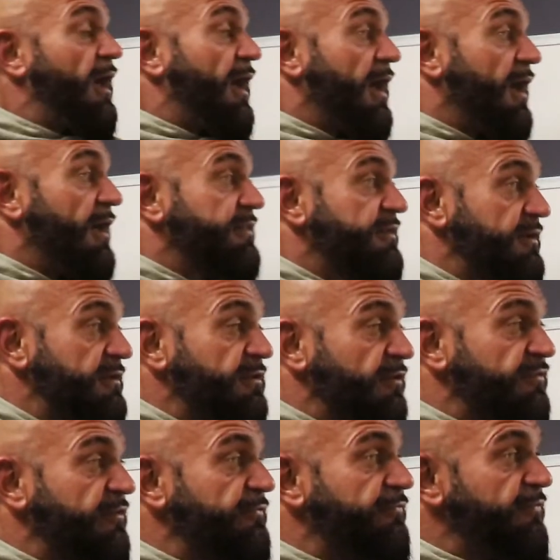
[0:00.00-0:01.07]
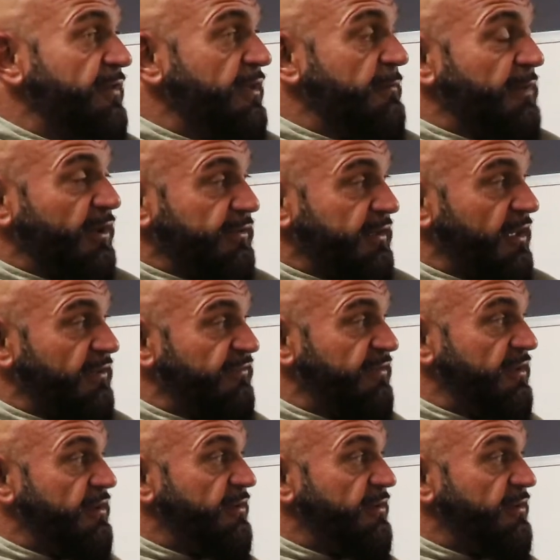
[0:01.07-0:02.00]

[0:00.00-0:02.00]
And the interesting thing about casein,